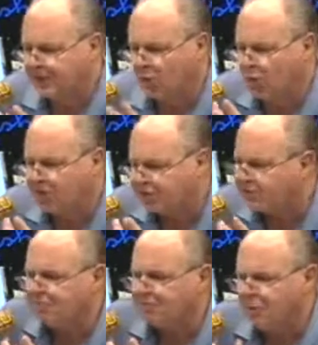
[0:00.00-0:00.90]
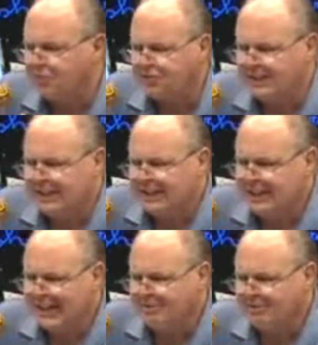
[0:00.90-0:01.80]
in the Washington Post
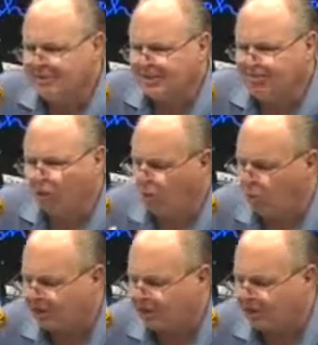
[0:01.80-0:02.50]
ABC poll.